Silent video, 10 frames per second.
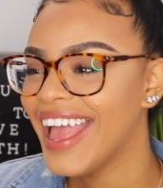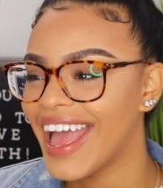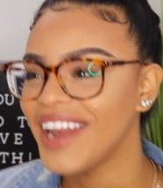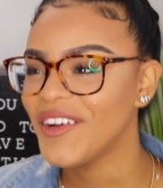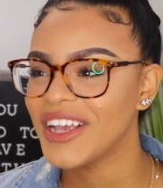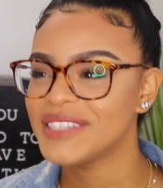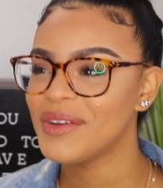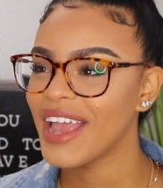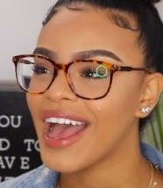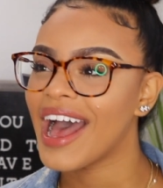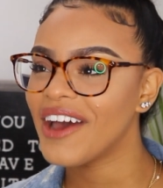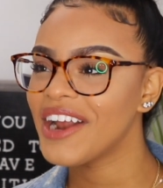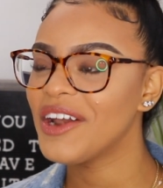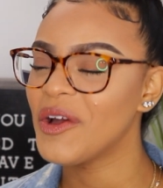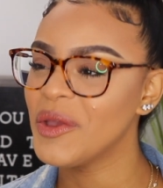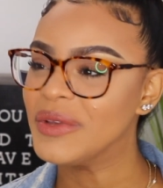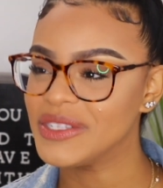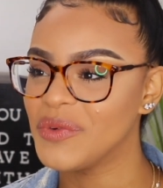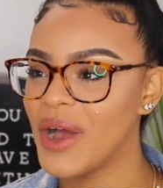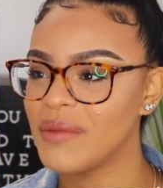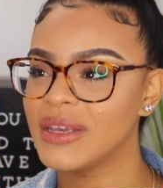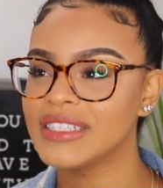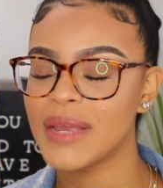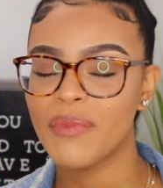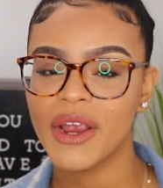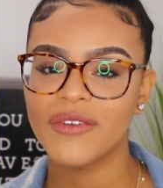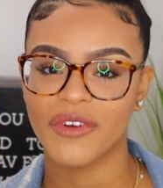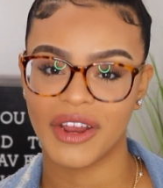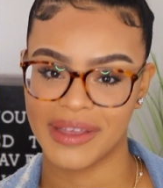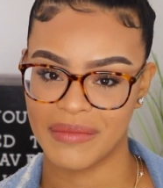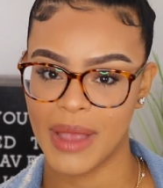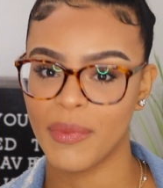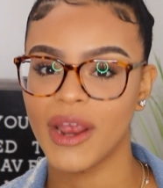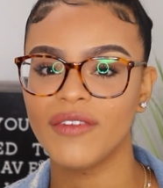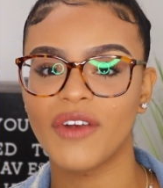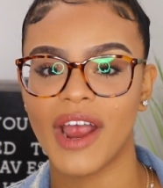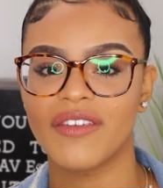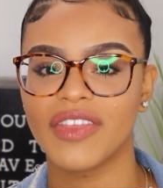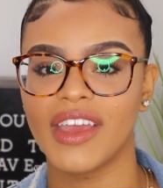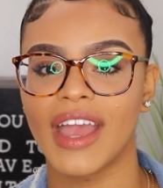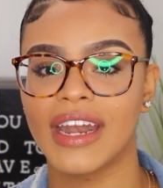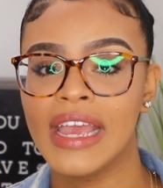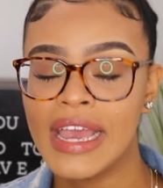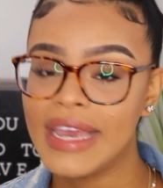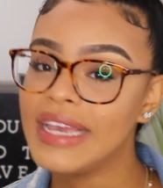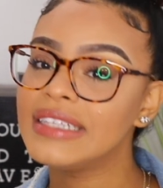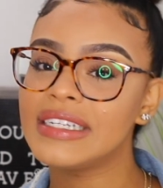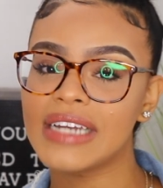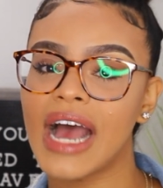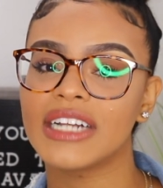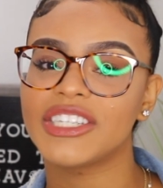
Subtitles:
Anyways, but yeah, how did I know he was the one? Because I prayed for him. I prayed for everything, and he did not